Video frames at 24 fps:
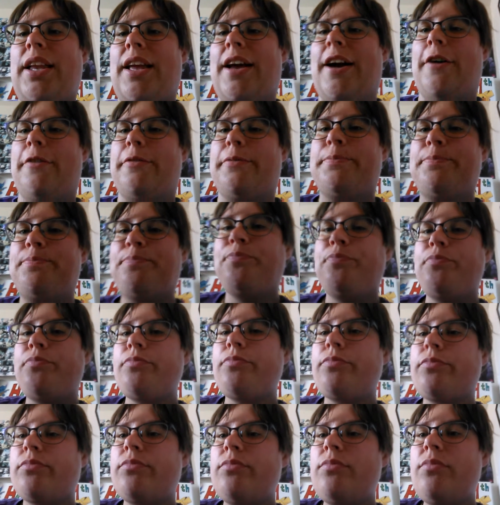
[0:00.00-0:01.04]
now,
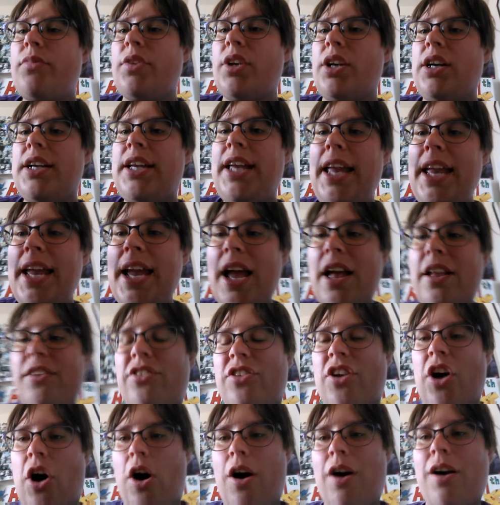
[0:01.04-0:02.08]
he has
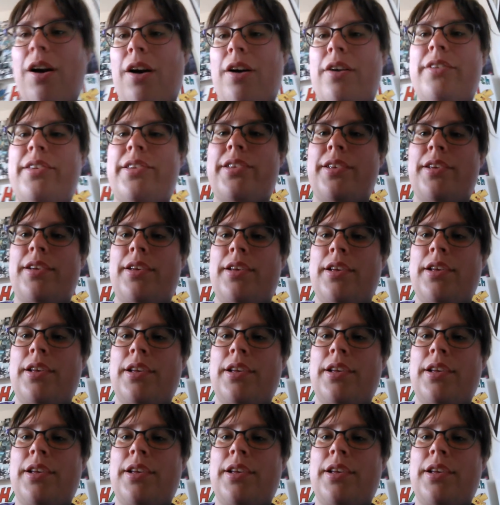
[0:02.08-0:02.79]
the heart.